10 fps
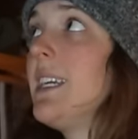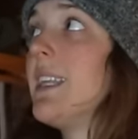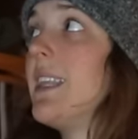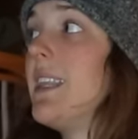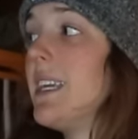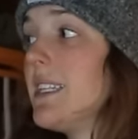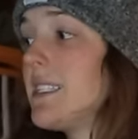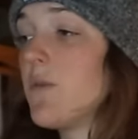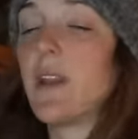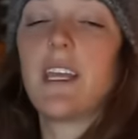
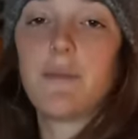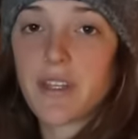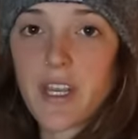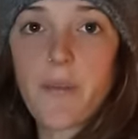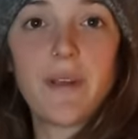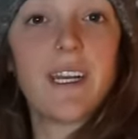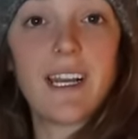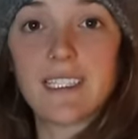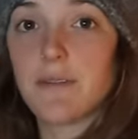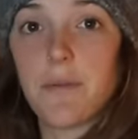This, when I emailed the company, I
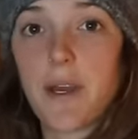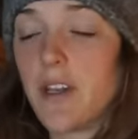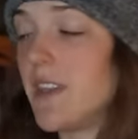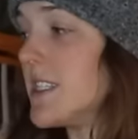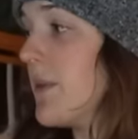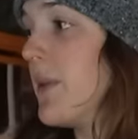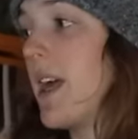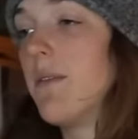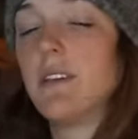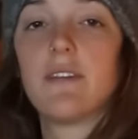asked them about it, they said
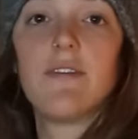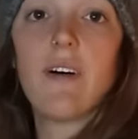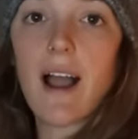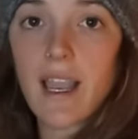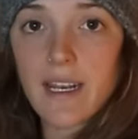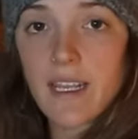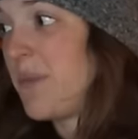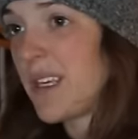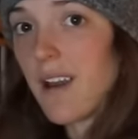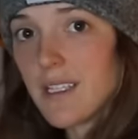plywood is fine.
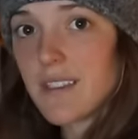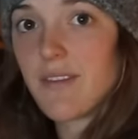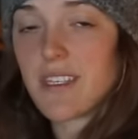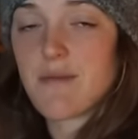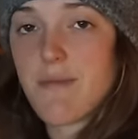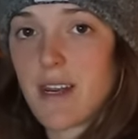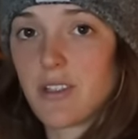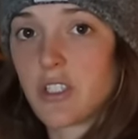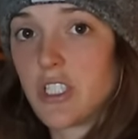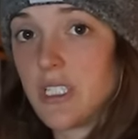Because of this
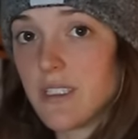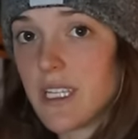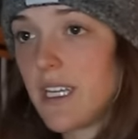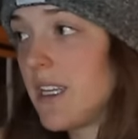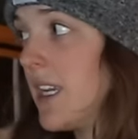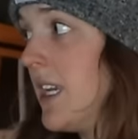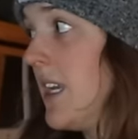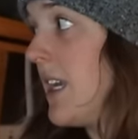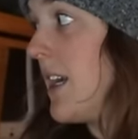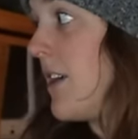metal shielding,
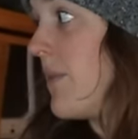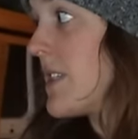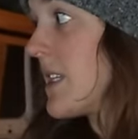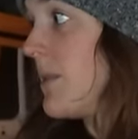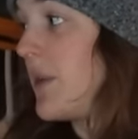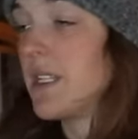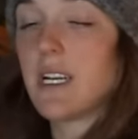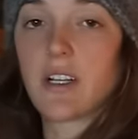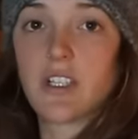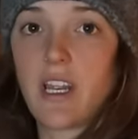this can be
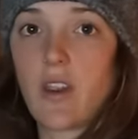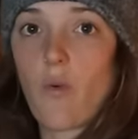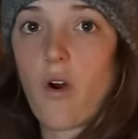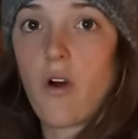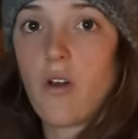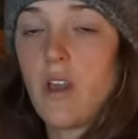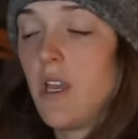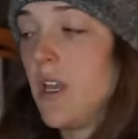attached to any wall